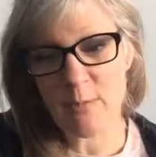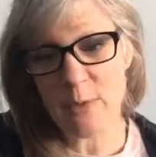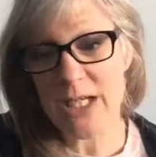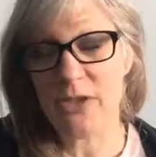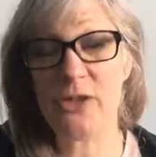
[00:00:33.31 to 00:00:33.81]
and
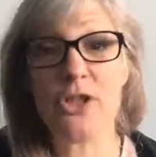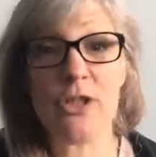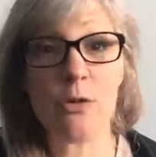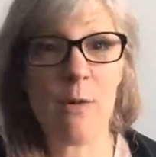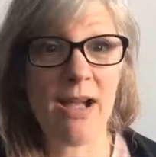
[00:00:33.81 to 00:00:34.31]
we used to
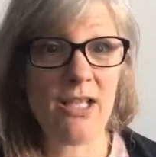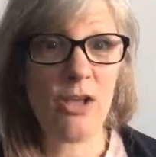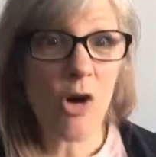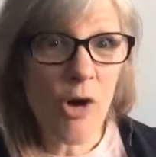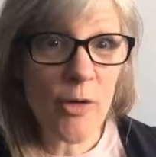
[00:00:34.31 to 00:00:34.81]
do quite a
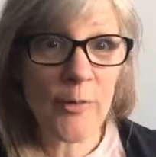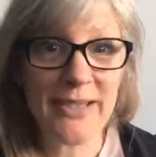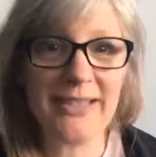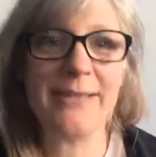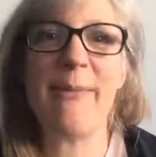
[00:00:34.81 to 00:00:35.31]
lot
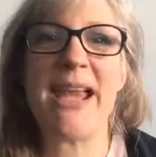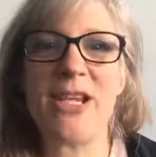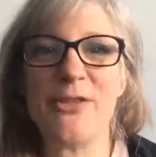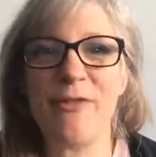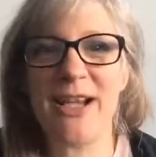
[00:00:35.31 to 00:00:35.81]
when this
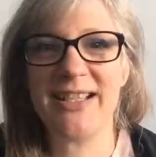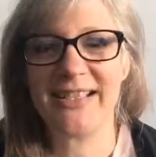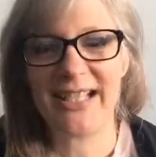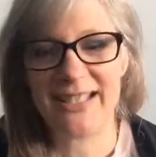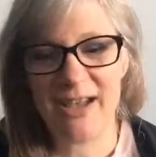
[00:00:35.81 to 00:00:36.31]
page
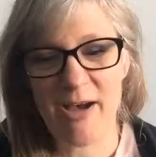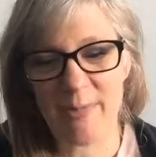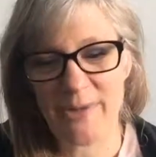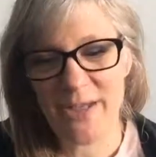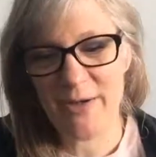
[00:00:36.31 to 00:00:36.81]
first set
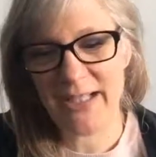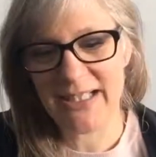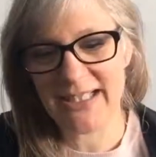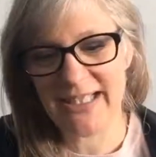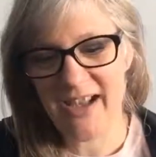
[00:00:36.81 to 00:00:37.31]
up, so
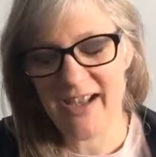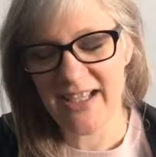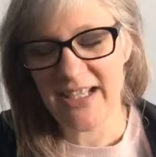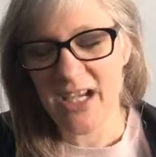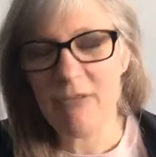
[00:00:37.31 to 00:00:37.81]
it's a
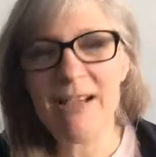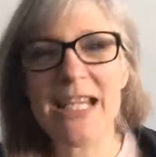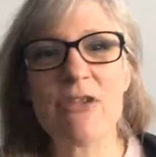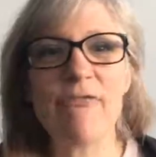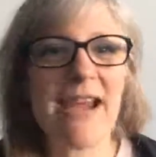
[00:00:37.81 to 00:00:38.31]

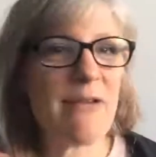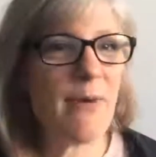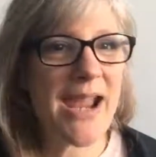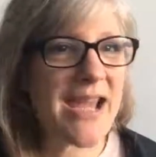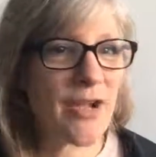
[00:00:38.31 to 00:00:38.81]
really great
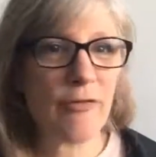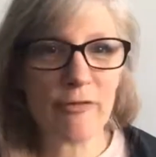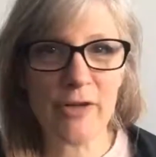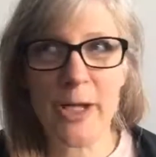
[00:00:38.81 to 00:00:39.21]
way of